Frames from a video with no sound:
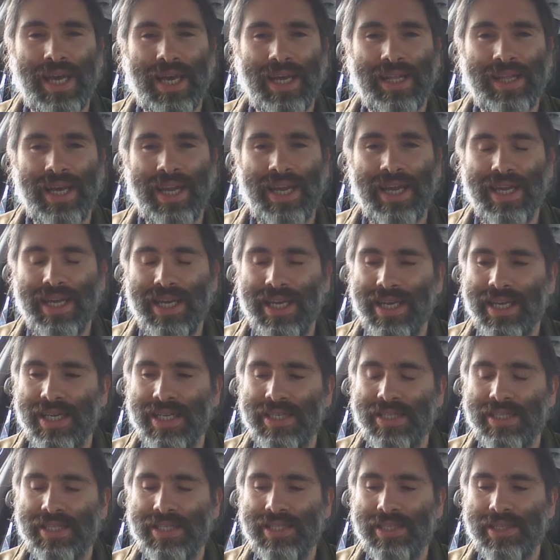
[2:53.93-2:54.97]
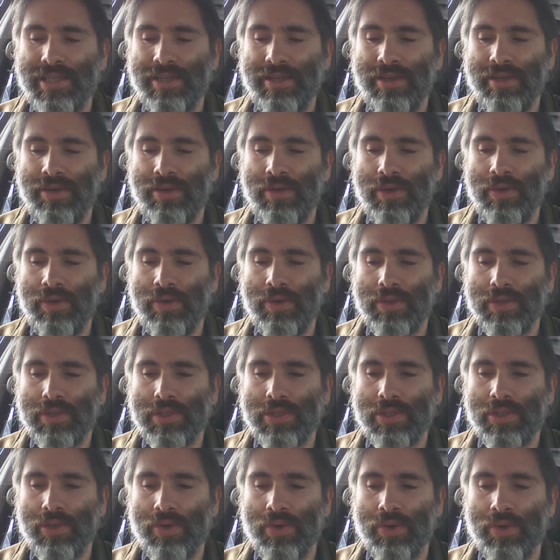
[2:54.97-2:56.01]
than it is to
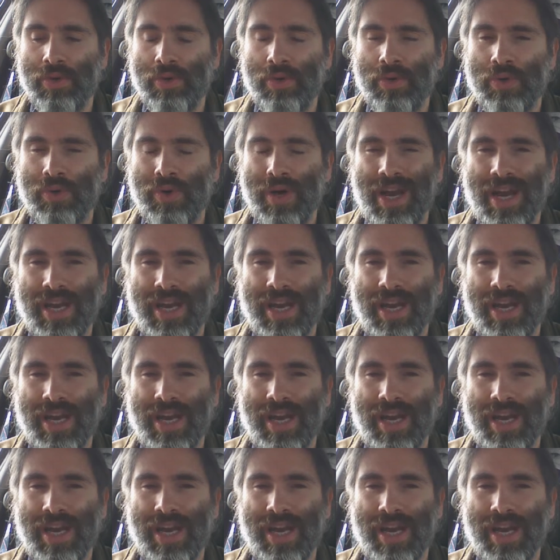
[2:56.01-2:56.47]
store